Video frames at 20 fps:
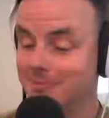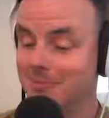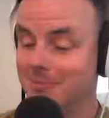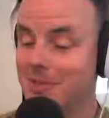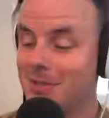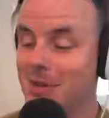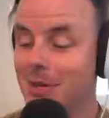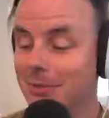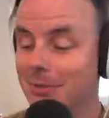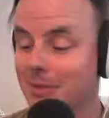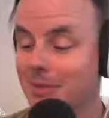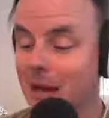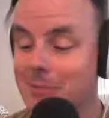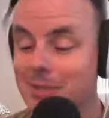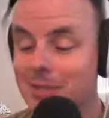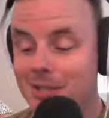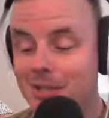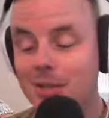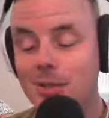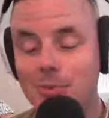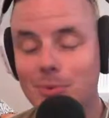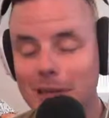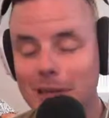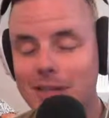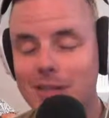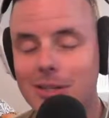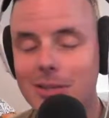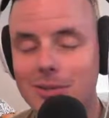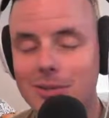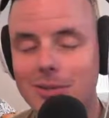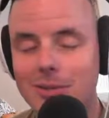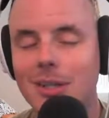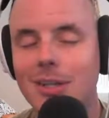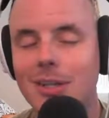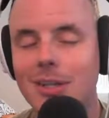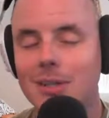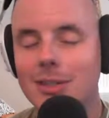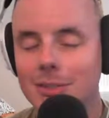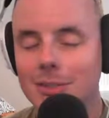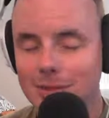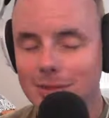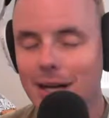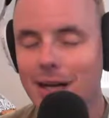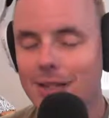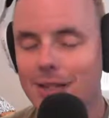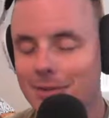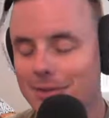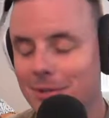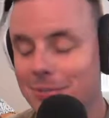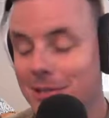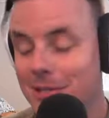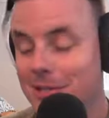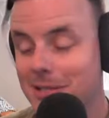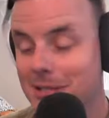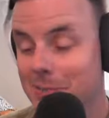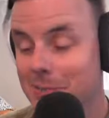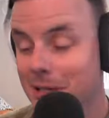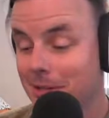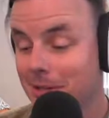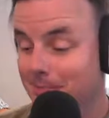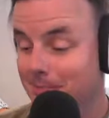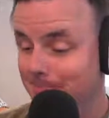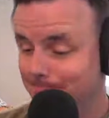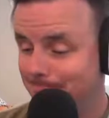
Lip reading: So I'm just gonna read you directly from his email.